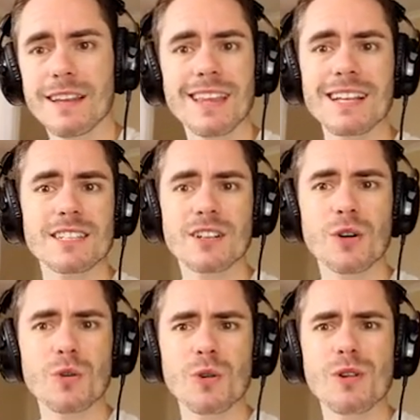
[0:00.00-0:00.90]
That's
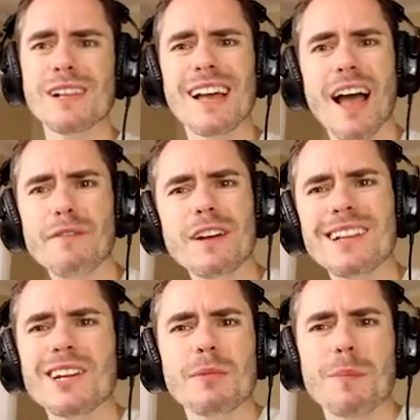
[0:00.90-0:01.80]
cool. I
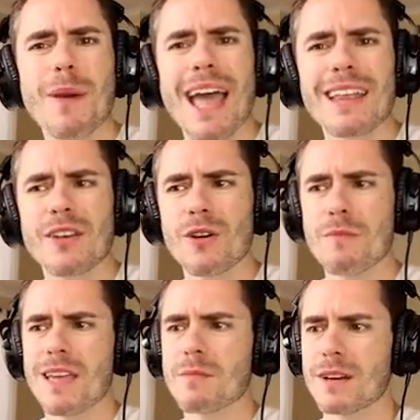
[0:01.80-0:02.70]
feel a little bit bad though,
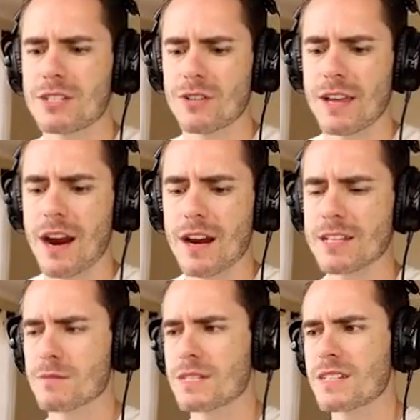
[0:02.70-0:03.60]
making my dog carry
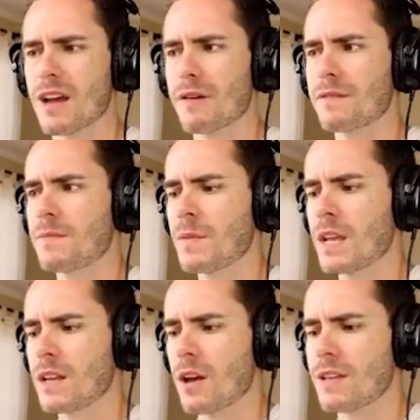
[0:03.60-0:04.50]
some stuff.
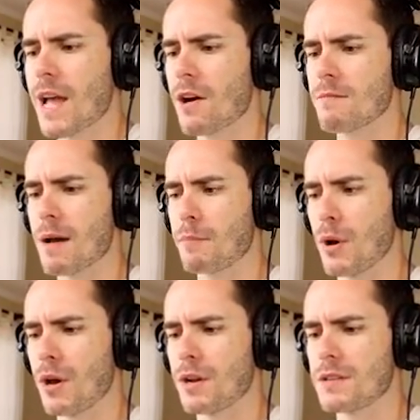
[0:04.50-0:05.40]
You know, carry my
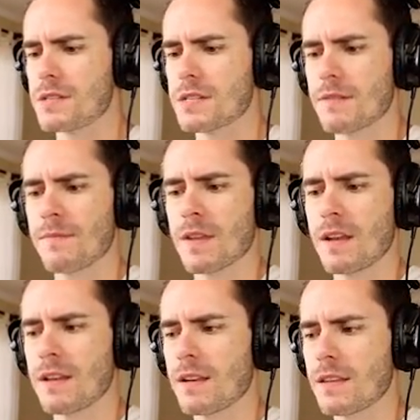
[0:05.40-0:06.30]
burdens.
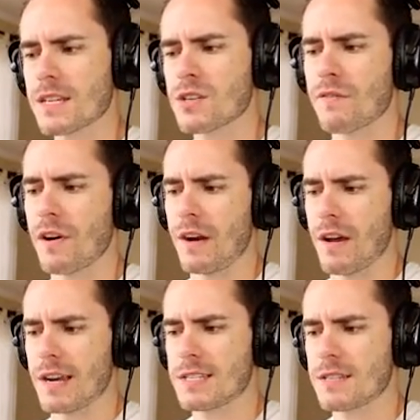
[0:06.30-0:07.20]
That's not very
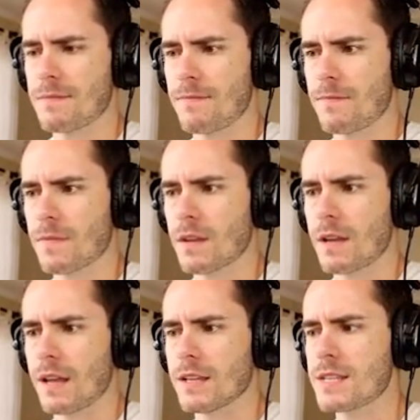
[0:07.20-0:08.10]
nice.
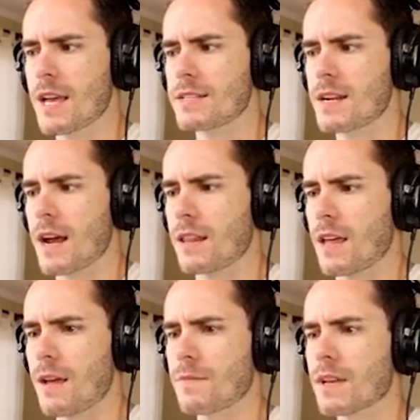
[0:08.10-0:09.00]
Okay, let's exit out of
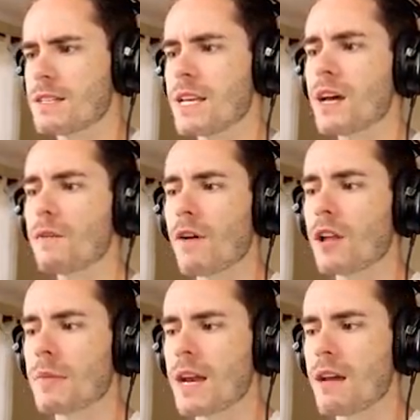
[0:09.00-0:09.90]
there. Is he gonna
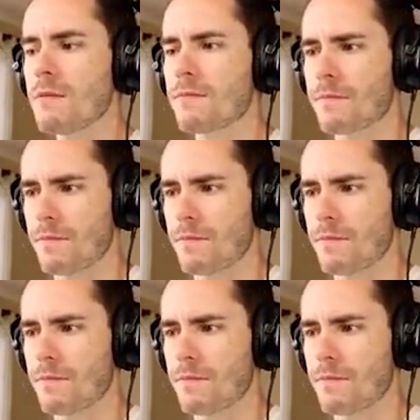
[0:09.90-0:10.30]
follow me now?